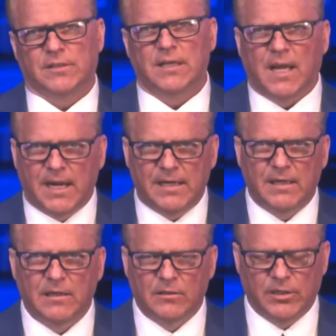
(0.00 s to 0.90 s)

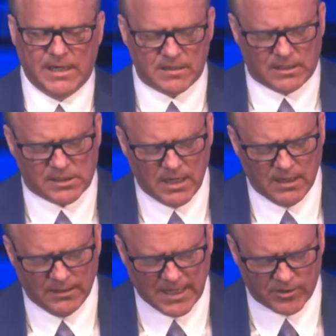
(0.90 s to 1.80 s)
Tonight, looking at this
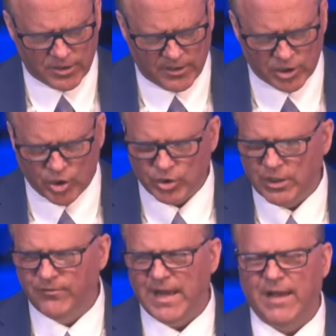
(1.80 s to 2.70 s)
letter to the church
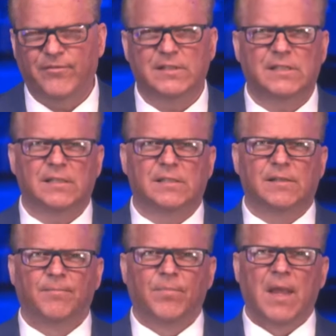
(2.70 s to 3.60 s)
of Ephesus.
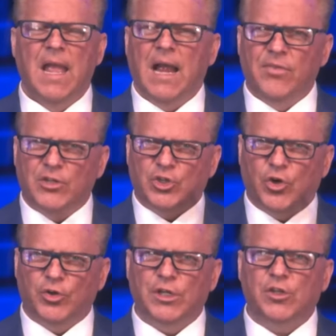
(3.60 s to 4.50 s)
And the
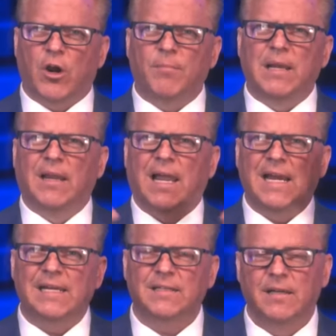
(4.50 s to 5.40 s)
churches are to be
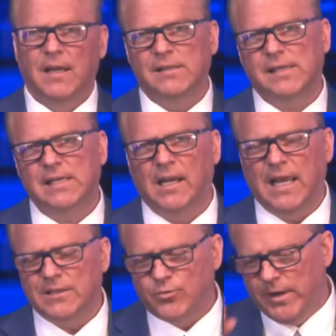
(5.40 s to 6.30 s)
light. As I said
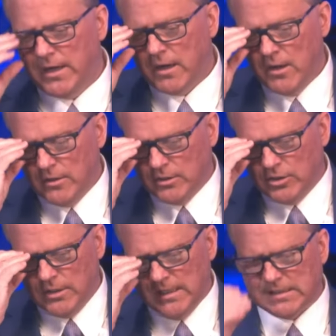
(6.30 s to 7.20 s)
last week,
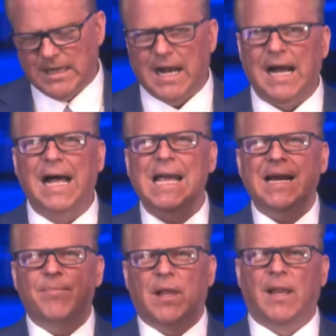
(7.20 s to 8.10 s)
he said, I
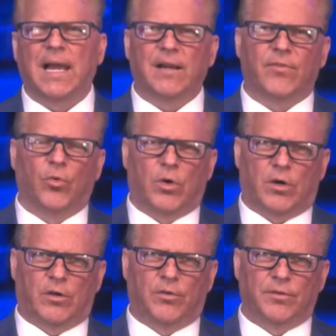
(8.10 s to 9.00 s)
am the light of the
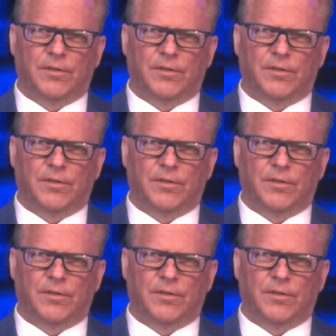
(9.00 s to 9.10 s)
world.